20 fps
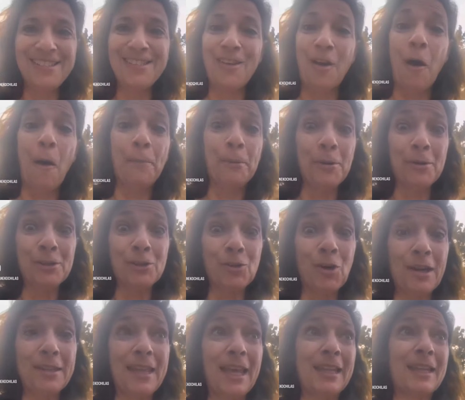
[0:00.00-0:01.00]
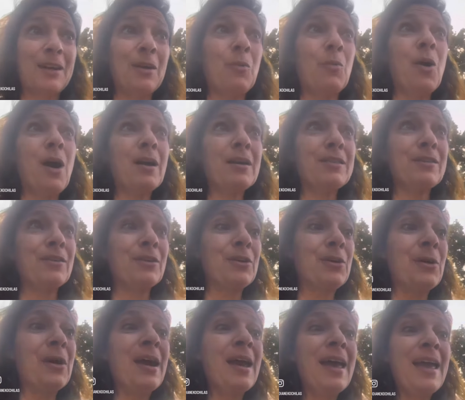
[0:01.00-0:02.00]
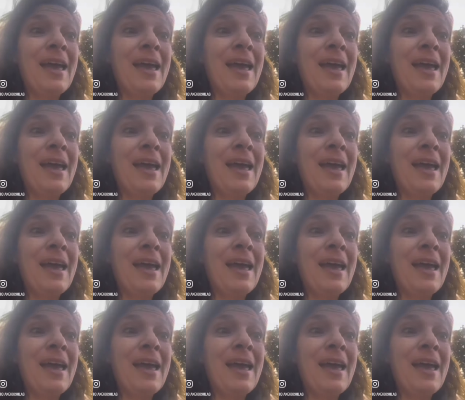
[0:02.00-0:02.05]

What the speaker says: So I hope you enjoyed that little walkthrough,